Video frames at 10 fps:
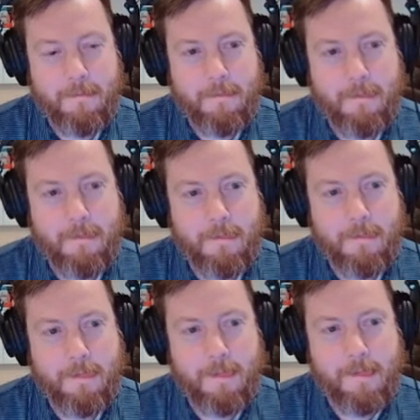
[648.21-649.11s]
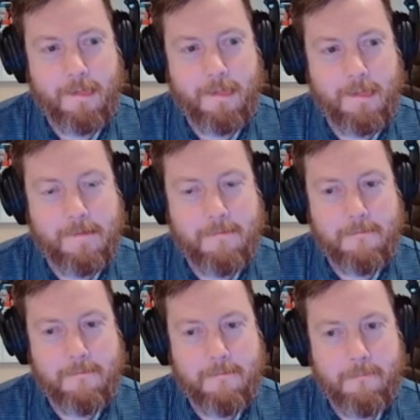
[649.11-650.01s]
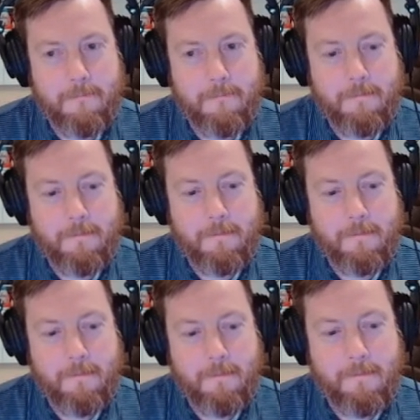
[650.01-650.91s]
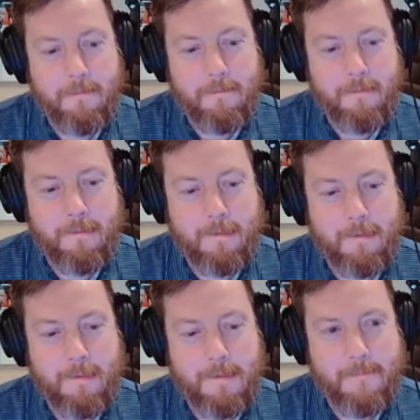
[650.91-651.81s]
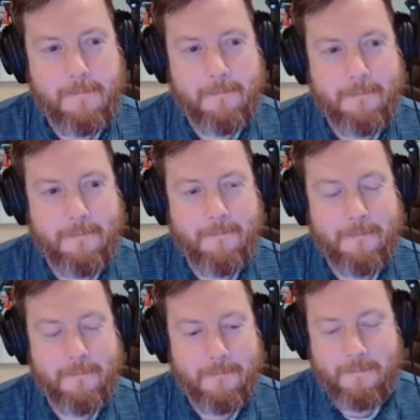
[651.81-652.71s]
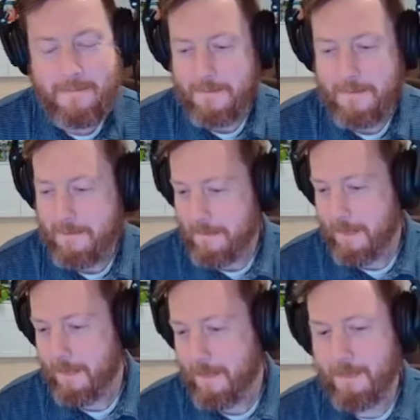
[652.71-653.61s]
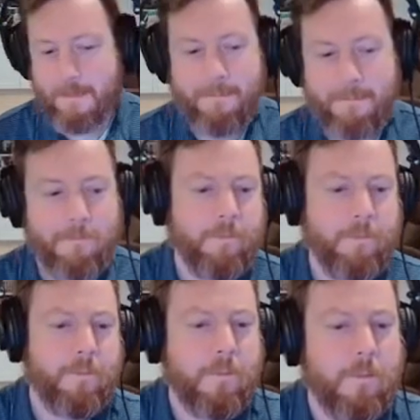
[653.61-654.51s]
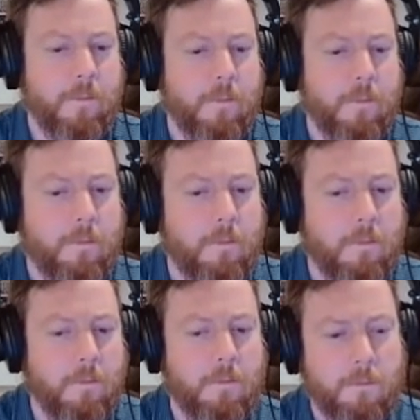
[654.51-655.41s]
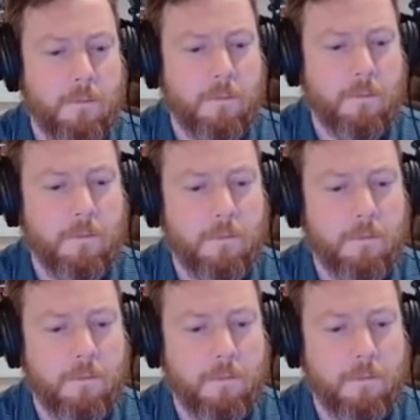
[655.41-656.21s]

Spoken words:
The person shown says nothing.